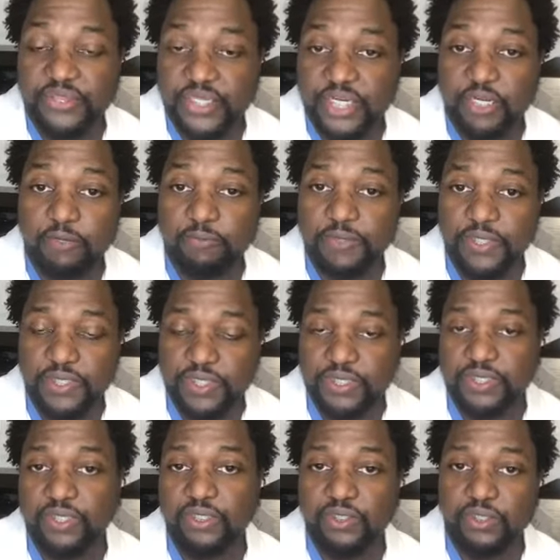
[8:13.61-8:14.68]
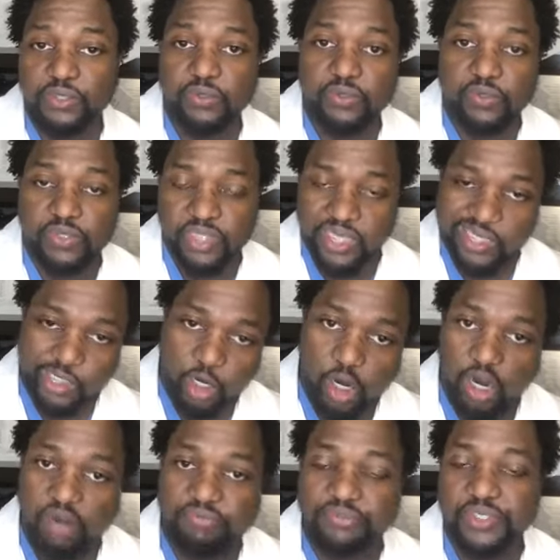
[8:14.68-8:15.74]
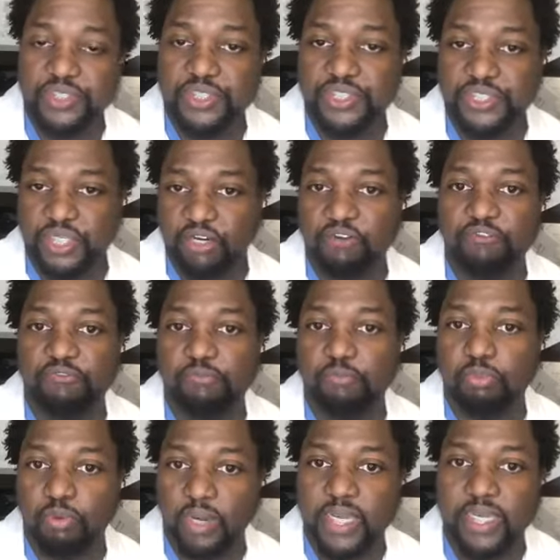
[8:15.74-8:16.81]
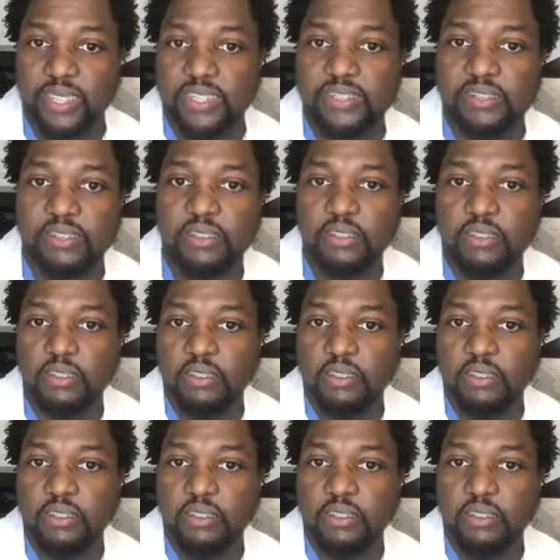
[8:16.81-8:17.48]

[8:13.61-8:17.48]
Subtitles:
therapist use an off-the-shelf brace